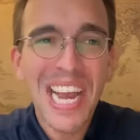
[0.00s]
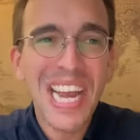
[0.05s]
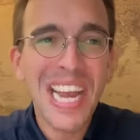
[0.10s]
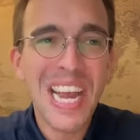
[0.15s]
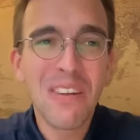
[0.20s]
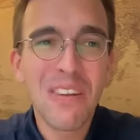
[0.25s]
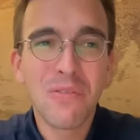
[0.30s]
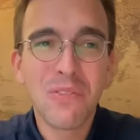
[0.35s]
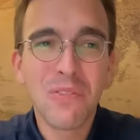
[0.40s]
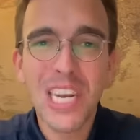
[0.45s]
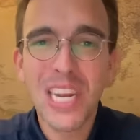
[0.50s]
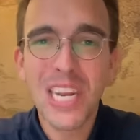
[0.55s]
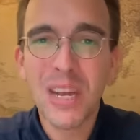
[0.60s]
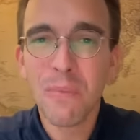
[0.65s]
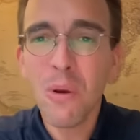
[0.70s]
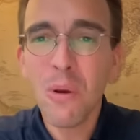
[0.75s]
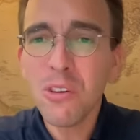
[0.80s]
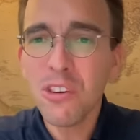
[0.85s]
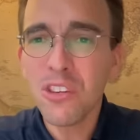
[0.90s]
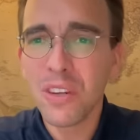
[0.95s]
get really
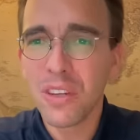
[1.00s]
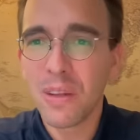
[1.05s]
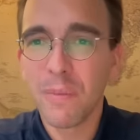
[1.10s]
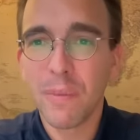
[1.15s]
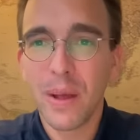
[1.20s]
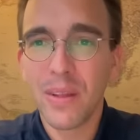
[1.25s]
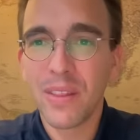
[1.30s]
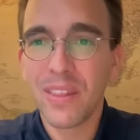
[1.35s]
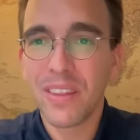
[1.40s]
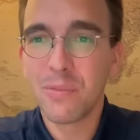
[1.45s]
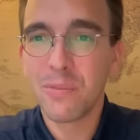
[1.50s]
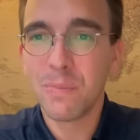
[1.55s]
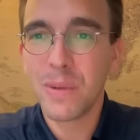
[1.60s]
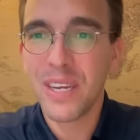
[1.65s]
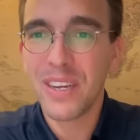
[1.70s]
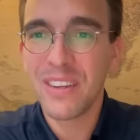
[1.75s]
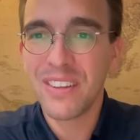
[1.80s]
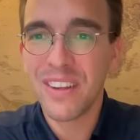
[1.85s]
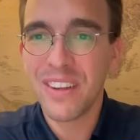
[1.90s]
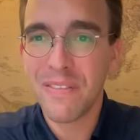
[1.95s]
emotional about this
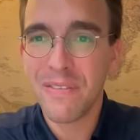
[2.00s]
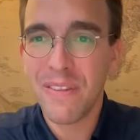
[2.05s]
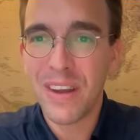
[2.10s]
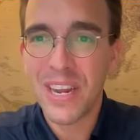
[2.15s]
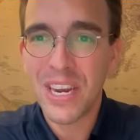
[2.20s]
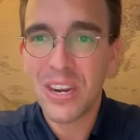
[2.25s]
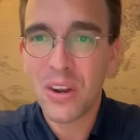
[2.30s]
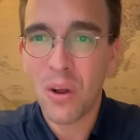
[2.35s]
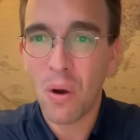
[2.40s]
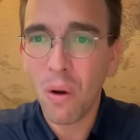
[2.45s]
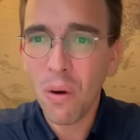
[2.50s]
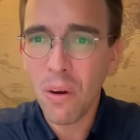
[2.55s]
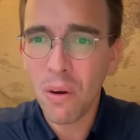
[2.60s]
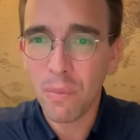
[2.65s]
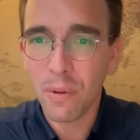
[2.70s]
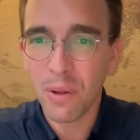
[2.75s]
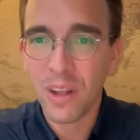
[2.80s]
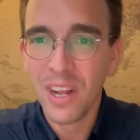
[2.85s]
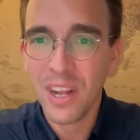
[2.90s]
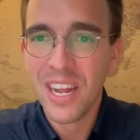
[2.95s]
because I find it
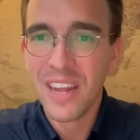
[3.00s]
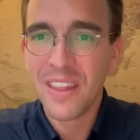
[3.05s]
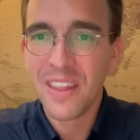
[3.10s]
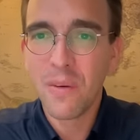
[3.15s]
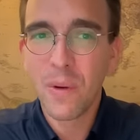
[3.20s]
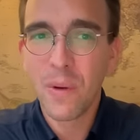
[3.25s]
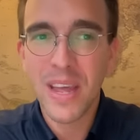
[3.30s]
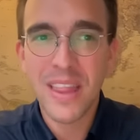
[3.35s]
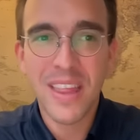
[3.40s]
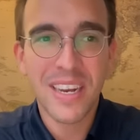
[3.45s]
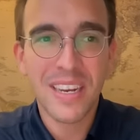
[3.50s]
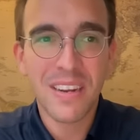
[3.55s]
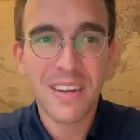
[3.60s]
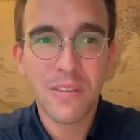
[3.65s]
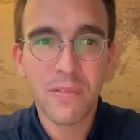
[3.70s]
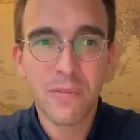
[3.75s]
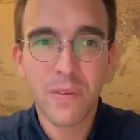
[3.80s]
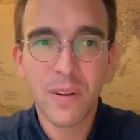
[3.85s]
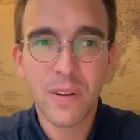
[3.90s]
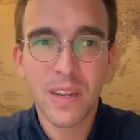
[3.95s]
horrible the way that
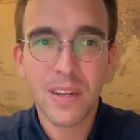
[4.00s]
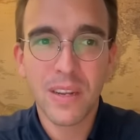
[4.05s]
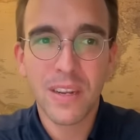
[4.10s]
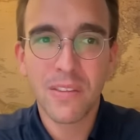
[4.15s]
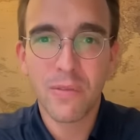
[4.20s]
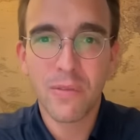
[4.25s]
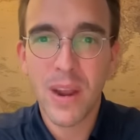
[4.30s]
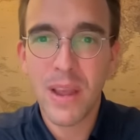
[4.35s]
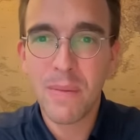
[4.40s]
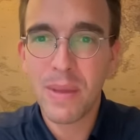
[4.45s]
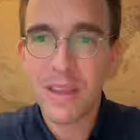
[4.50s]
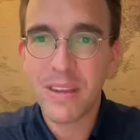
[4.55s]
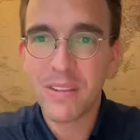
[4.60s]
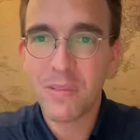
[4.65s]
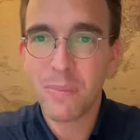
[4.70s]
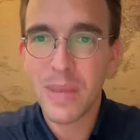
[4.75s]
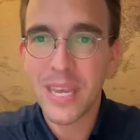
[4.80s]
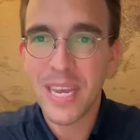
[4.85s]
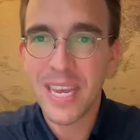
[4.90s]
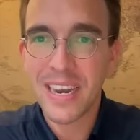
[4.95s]
this framing is
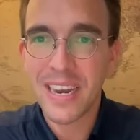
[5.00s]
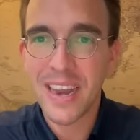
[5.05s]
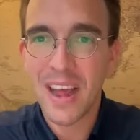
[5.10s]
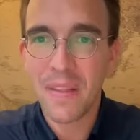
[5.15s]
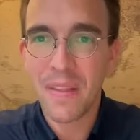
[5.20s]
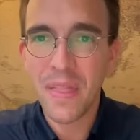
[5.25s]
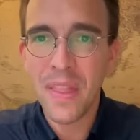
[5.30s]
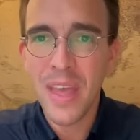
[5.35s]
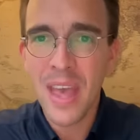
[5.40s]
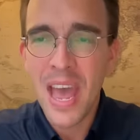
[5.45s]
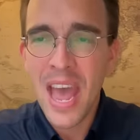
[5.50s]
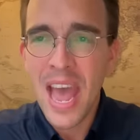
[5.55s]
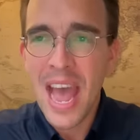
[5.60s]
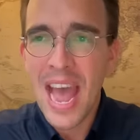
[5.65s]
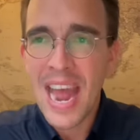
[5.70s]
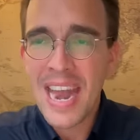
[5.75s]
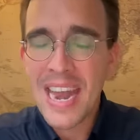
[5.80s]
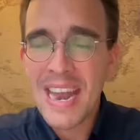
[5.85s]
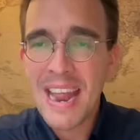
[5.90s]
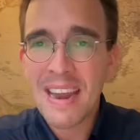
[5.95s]
being done,
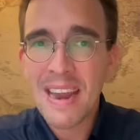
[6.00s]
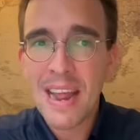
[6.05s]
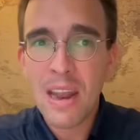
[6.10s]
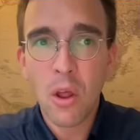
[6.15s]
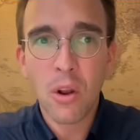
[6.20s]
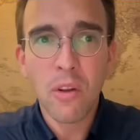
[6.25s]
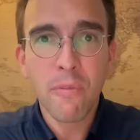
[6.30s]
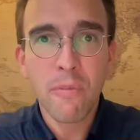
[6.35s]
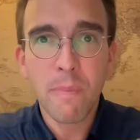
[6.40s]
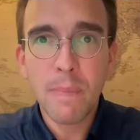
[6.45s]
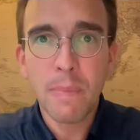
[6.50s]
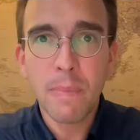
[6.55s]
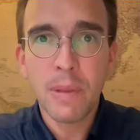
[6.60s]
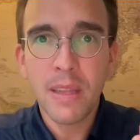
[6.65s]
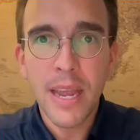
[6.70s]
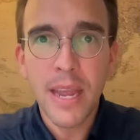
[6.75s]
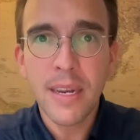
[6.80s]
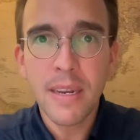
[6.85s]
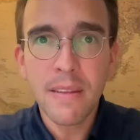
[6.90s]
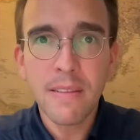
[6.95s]
and that a lot of people
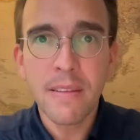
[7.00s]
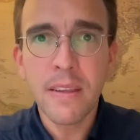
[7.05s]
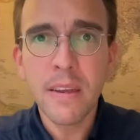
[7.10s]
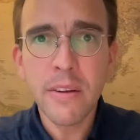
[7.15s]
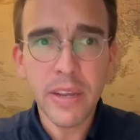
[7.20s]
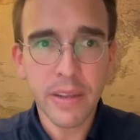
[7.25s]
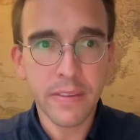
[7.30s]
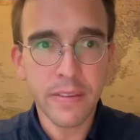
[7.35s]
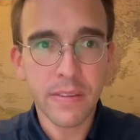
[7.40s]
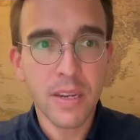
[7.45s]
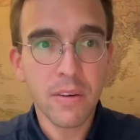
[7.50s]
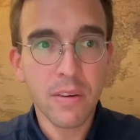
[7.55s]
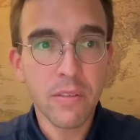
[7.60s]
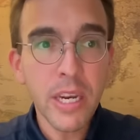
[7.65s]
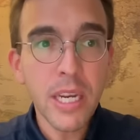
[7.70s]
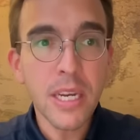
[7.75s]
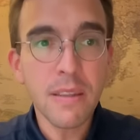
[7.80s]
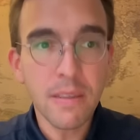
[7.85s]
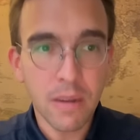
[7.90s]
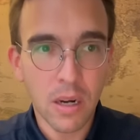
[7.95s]
take this serious. They
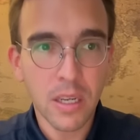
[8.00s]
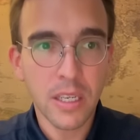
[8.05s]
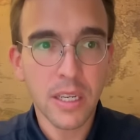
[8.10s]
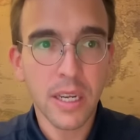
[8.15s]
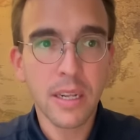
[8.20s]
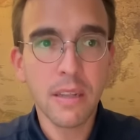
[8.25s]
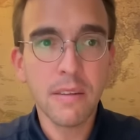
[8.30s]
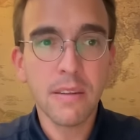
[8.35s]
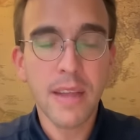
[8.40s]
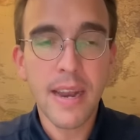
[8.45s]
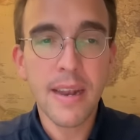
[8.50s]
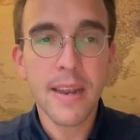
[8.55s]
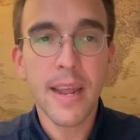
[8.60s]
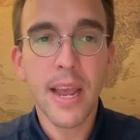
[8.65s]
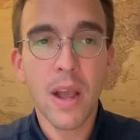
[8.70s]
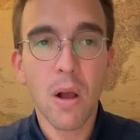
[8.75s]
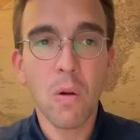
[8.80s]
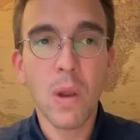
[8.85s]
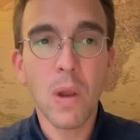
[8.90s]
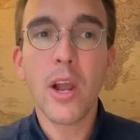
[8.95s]
read these articles and they
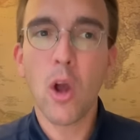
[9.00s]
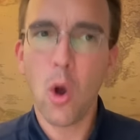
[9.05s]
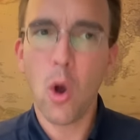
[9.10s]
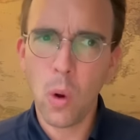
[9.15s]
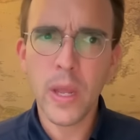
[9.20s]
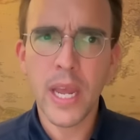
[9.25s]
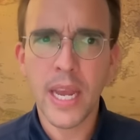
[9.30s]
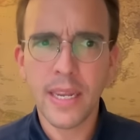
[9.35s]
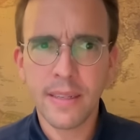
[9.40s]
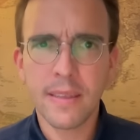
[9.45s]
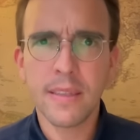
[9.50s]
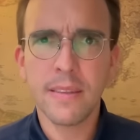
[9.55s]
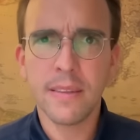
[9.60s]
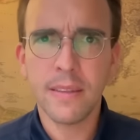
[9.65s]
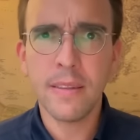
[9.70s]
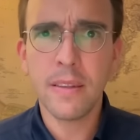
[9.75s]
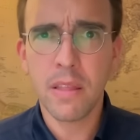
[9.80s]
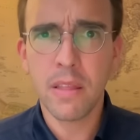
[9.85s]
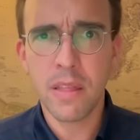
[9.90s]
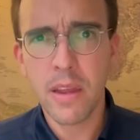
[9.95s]
go like, oh yes, this
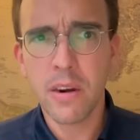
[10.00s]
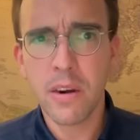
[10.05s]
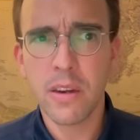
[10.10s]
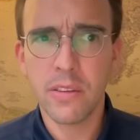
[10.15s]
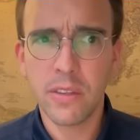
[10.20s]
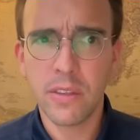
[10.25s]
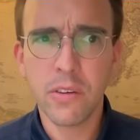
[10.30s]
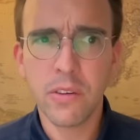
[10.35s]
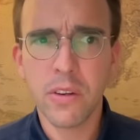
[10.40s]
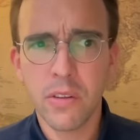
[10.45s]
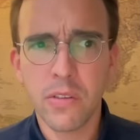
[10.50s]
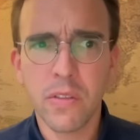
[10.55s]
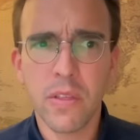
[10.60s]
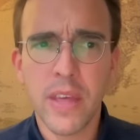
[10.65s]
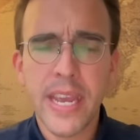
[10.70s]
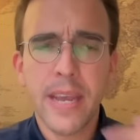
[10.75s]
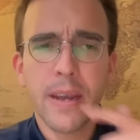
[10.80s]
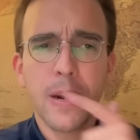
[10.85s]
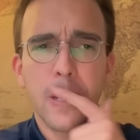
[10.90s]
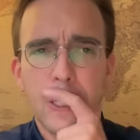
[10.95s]
is a serious
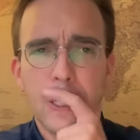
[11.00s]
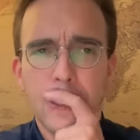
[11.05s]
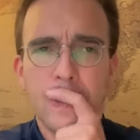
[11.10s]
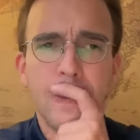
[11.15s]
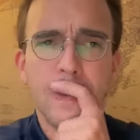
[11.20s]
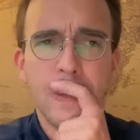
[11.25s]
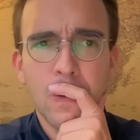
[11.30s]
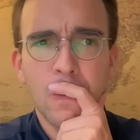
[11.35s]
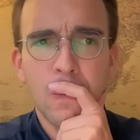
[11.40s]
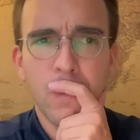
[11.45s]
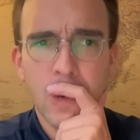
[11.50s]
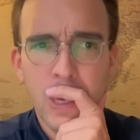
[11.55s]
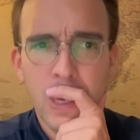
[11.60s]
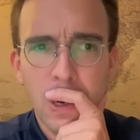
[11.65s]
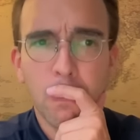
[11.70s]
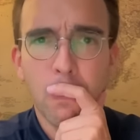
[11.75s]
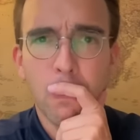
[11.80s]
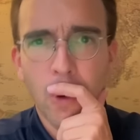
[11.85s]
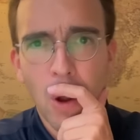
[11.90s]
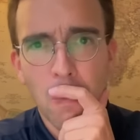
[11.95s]
thinker, this is a
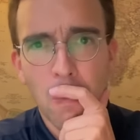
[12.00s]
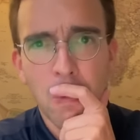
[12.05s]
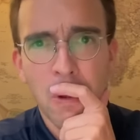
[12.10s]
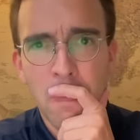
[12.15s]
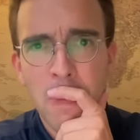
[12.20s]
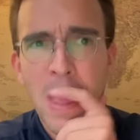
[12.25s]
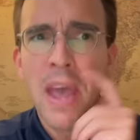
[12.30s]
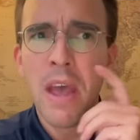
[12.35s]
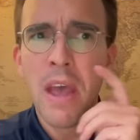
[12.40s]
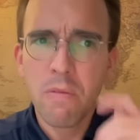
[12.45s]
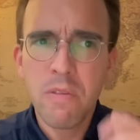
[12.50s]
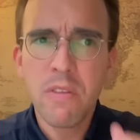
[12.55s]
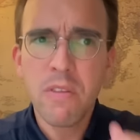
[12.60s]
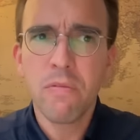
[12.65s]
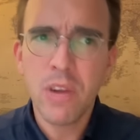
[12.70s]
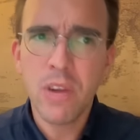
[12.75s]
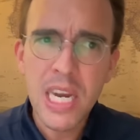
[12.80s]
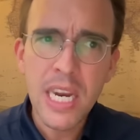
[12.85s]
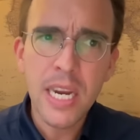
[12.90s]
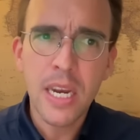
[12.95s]
real problem, we
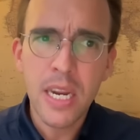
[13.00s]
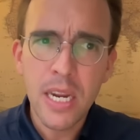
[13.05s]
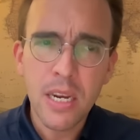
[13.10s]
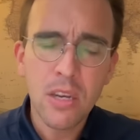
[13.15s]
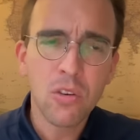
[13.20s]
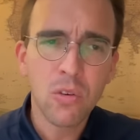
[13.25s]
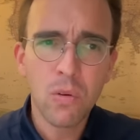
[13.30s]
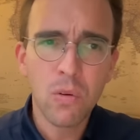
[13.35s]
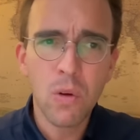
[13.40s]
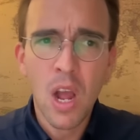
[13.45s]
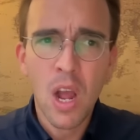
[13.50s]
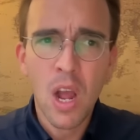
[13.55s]
really need to